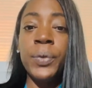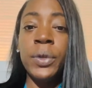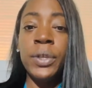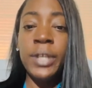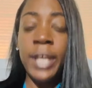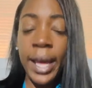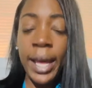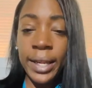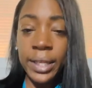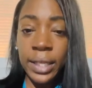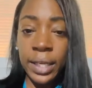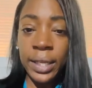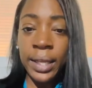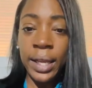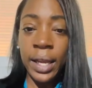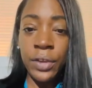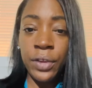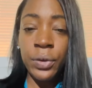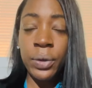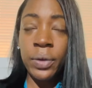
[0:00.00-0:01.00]
Yes,
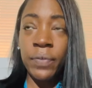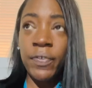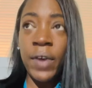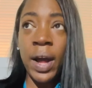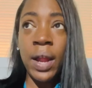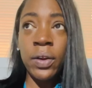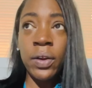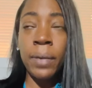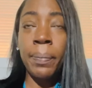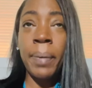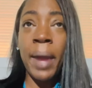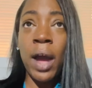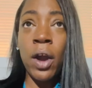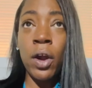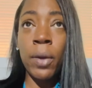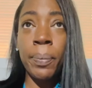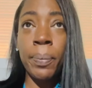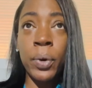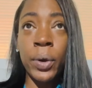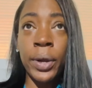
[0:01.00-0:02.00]
again, you can follow the
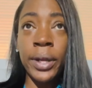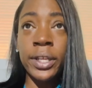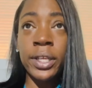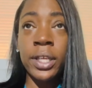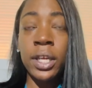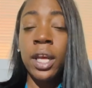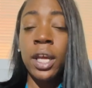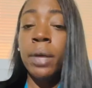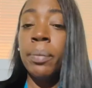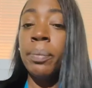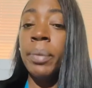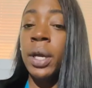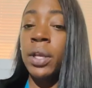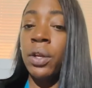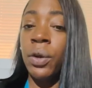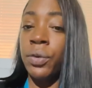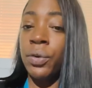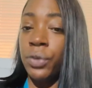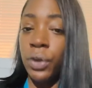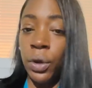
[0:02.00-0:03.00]
PowerPoints, but
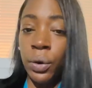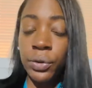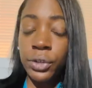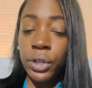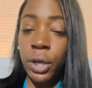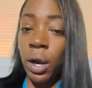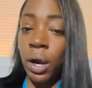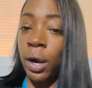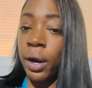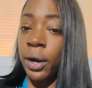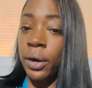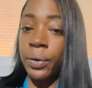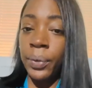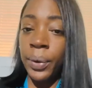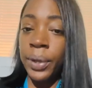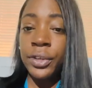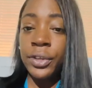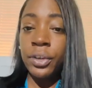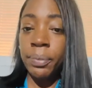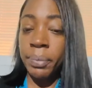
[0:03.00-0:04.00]
your notes are
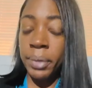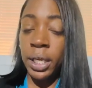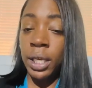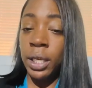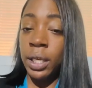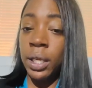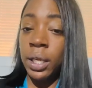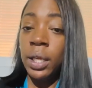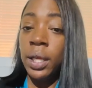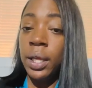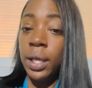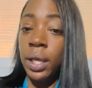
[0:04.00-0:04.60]
going to be